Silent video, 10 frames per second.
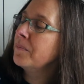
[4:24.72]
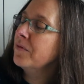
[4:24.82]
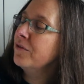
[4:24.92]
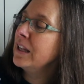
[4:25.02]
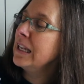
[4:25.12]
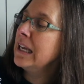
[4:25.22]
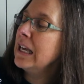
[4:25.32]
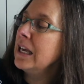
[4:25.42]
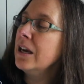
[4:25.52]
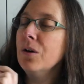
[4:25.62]
filling
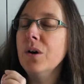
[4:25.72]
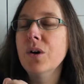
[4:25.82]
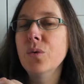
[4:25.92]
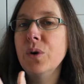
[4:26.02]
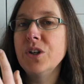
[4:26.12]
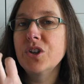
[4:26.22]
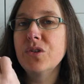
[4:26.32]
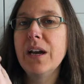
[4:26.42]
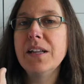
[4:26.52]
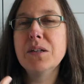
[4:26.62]
here, which
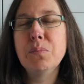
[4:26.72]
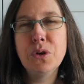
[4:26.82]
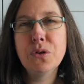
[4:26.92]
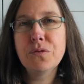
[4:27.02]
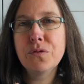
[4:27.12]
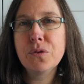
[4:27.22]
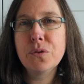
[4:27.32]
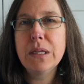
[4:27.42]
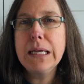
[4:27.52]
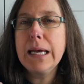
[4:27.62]
creates a
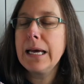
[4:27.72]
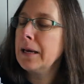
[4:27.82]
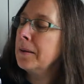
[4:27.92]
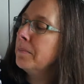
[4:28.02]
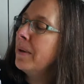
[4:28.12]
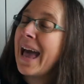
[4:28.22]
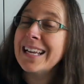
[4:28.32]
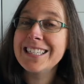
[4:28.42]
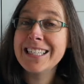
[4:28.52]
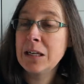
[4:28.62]
beautiful
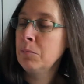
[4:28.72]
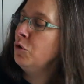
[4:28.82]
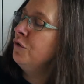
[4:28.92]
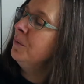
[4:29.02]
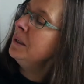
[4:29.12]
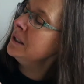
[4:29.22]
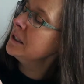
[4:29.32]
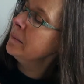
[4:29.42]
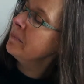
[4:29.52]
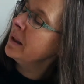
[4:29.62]
pattern and
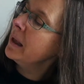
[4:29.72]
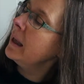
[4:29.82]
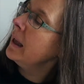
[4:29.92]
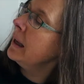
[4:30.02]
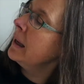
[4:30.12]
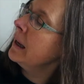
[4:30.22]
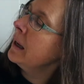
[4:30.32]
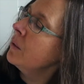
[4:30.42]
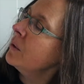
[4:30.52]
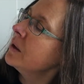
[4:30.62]
movement.
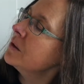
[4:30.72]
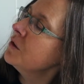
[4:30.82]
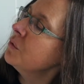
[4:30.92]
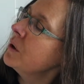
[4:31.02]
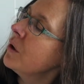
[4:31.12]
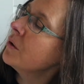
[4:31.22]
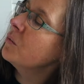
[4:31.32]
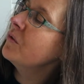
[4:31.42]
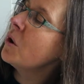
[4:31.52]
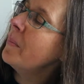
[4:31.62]
What else have we got?
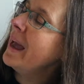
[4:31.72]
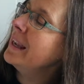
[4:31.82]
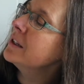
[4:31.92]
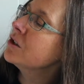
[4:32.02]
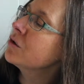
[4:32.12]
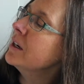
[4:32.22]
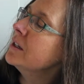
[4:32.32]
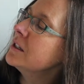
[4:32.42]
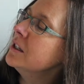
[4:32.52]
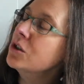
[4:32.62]
We've got
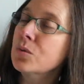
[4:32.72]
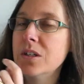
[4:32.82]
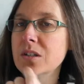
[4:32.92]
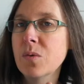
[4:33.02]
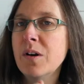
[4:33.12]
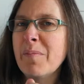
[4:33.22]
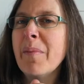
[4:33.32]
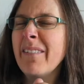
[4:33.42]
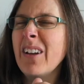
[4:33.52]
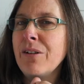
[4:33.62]
Palestrina Stitch, which is one of
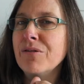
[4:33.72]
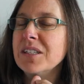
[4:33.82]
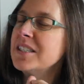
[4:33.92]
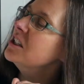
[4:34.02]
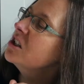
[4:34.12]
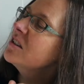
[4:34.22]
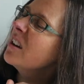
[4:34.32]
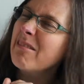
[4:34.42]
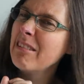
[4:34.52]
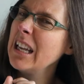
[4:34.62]
my favourite stitches.
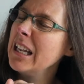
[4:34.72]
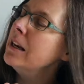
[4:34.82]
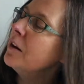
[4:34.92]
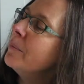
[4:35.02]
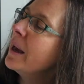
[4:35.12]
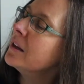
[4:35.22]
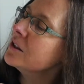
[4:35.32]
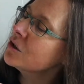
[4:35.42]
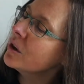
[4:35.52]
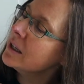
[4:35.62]
I really love
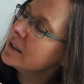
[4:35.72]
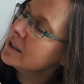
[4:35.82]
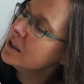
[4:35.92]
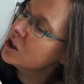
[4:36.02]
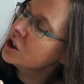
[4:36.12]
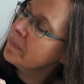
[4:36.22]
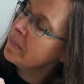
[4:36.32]
Palestrina Stitch.